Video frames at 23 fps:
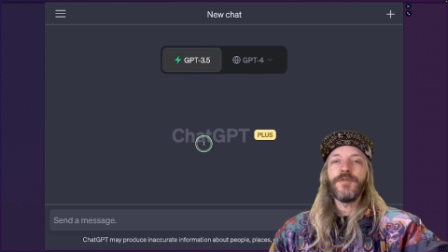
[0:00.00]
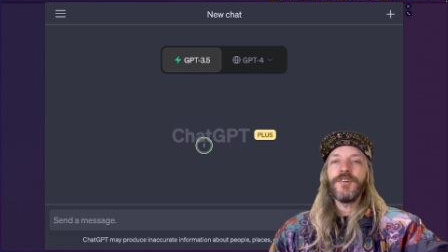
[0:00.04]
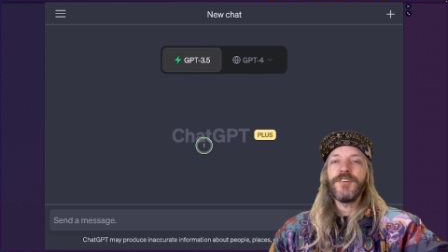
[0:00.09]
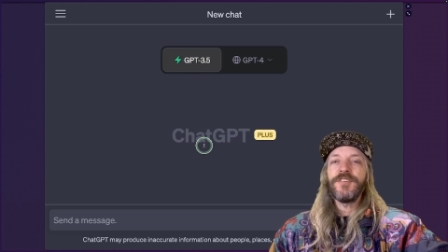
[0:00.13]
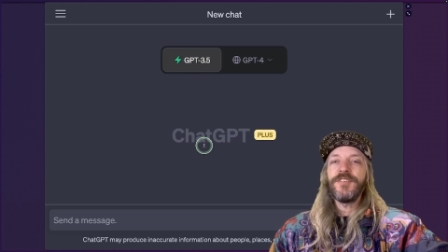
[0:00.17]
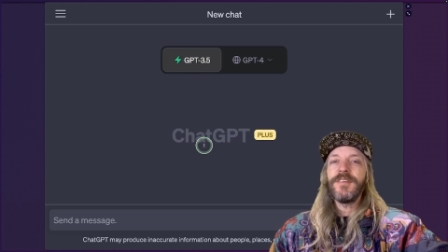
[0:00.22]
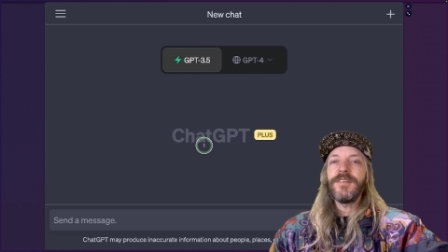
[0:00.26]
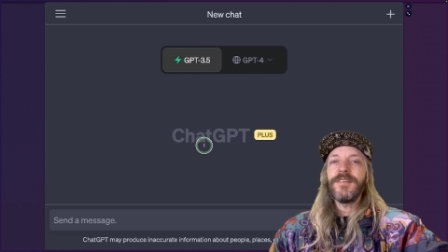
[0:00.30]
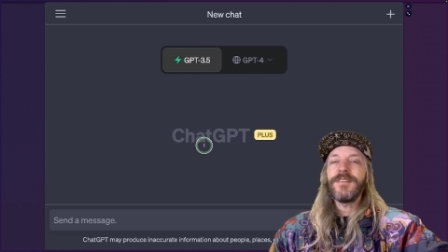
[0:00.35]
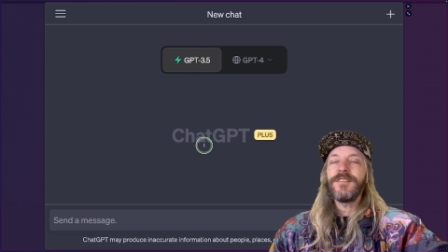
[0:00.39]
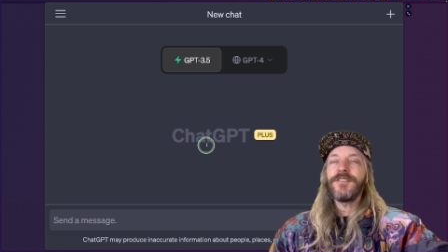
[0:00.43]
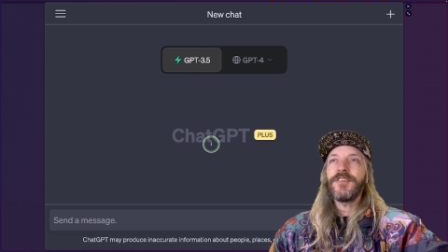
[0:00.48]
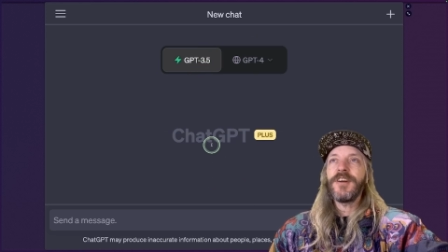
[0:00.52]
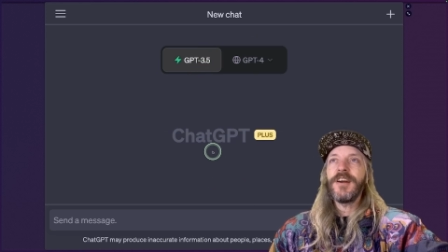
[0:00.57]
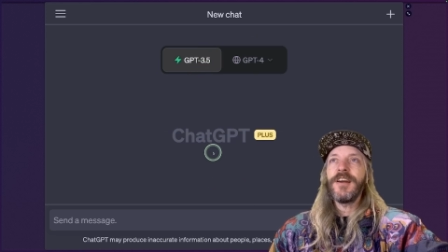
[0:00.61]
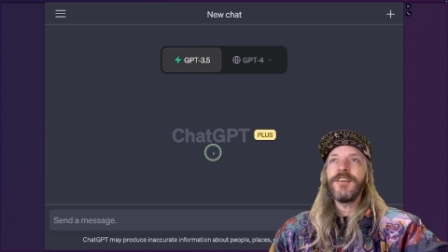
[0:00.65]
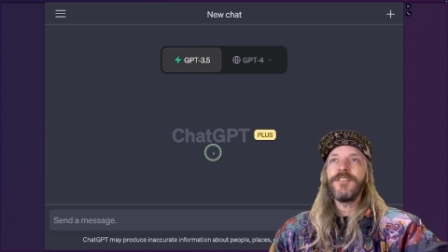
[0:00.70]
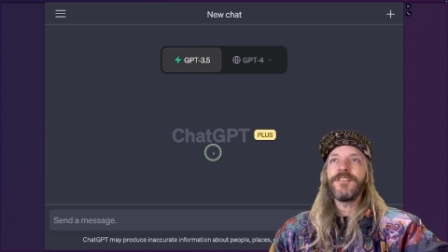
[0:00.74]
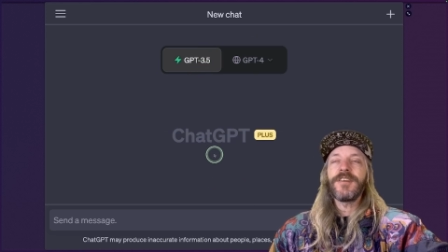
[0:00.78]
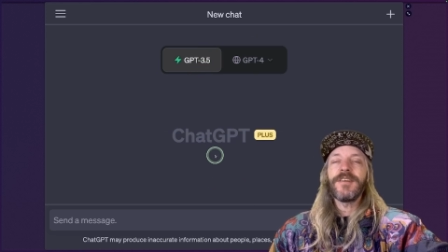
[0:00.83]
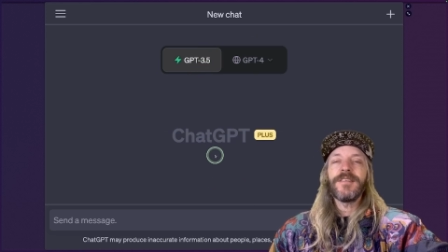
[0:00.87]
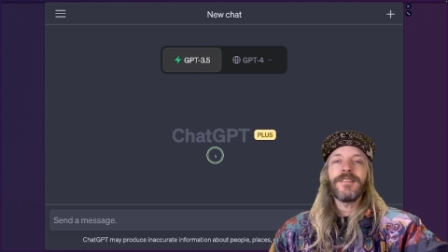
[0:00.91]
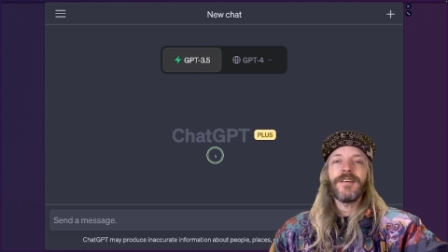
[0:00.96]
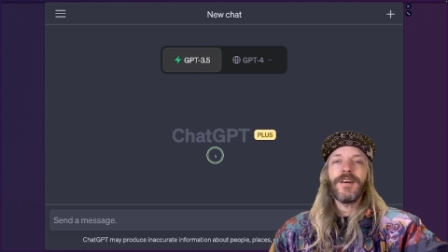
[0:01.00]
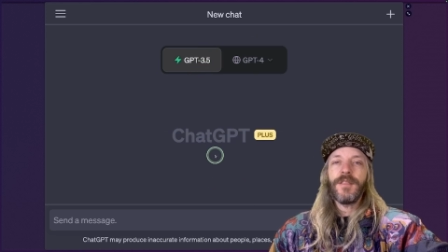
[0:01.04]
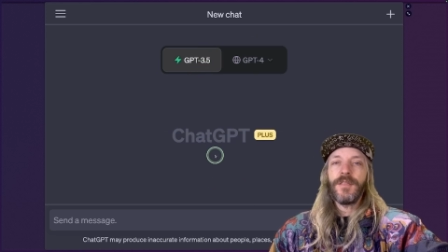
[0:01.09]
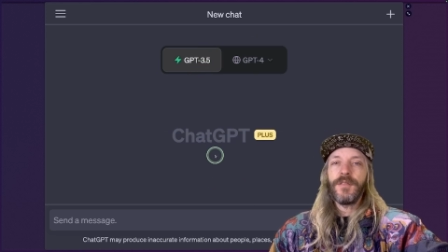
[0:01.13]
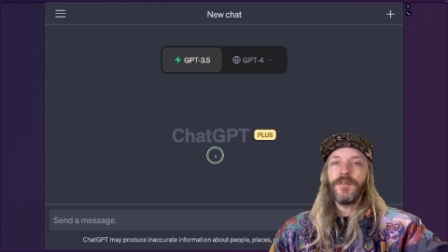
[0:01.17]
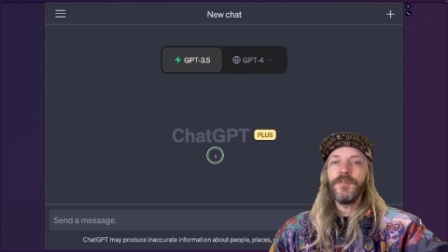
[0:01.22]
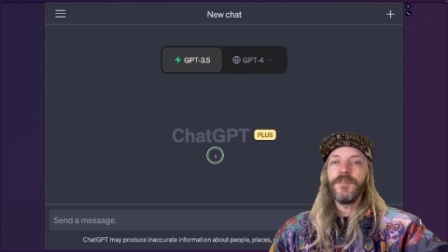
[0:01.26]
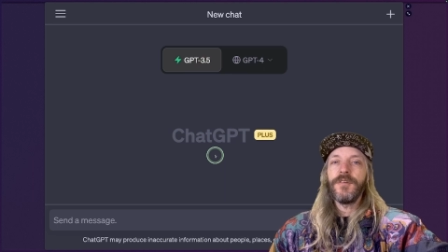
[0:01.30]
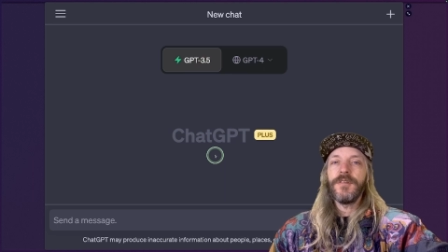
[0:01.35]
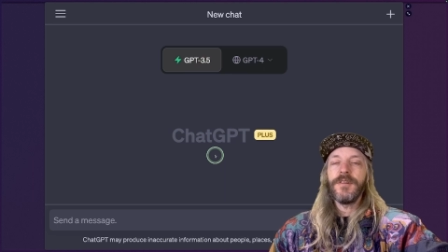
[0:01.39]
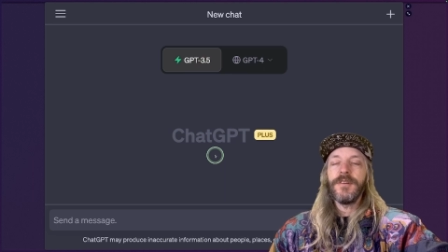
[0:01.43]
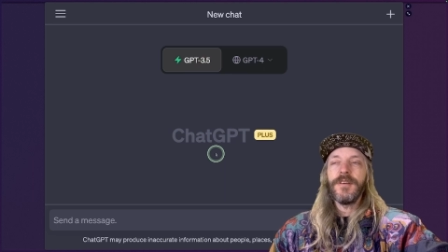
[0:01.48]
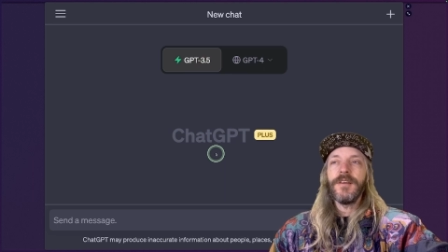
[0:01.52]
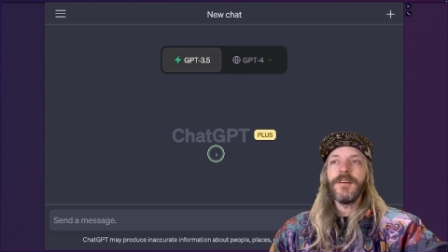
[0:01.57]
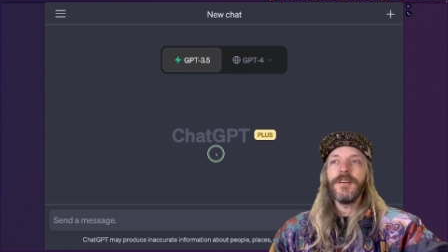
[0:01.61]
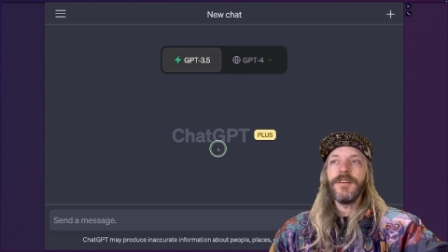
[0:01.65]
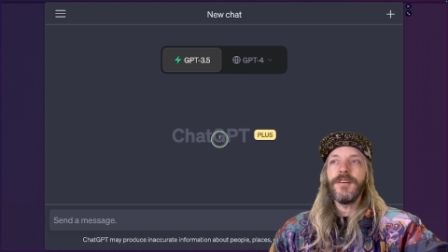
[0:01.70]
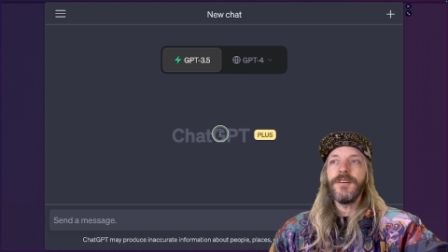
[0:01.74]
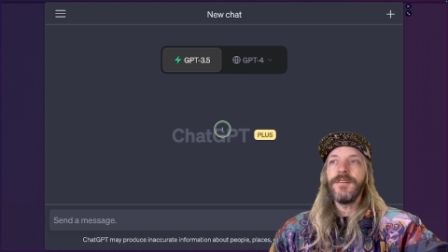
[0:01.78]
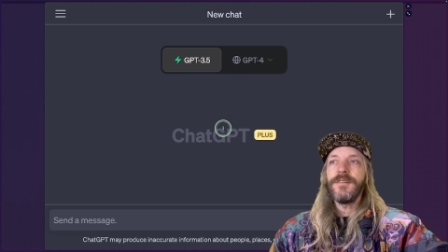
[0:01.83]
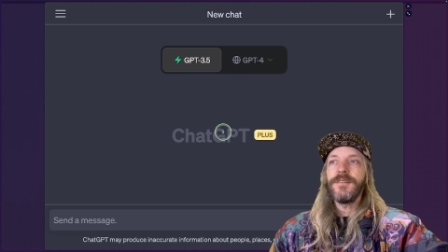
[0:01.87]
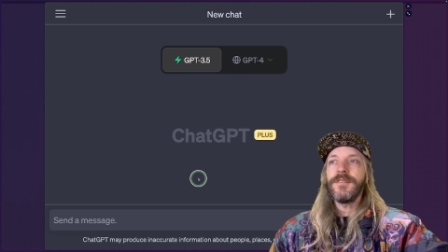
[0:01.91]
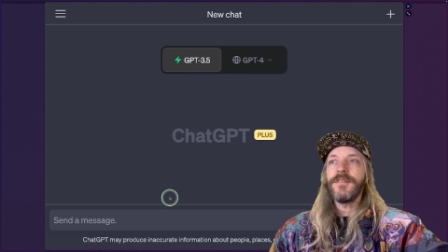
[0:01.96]
which is strange because I thought it
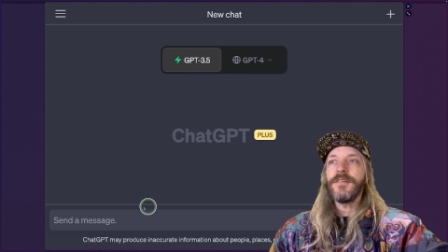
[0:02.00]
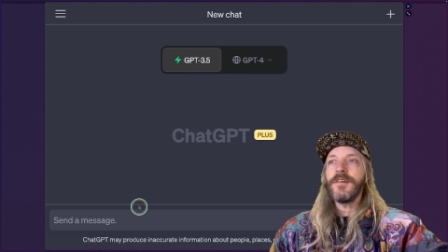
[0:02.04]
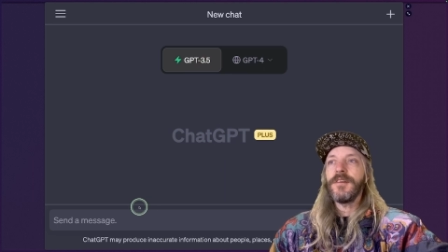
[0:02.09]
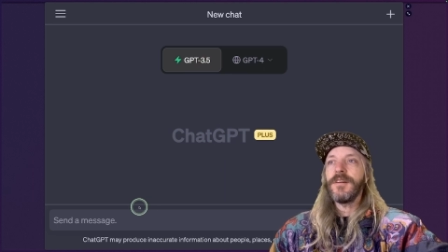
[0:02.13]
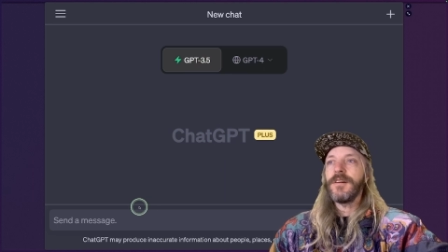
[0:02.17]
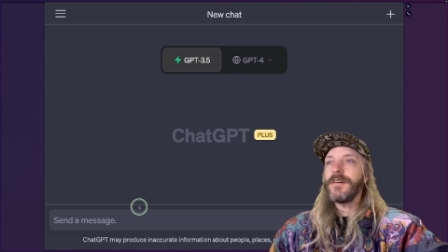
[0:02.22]
used to.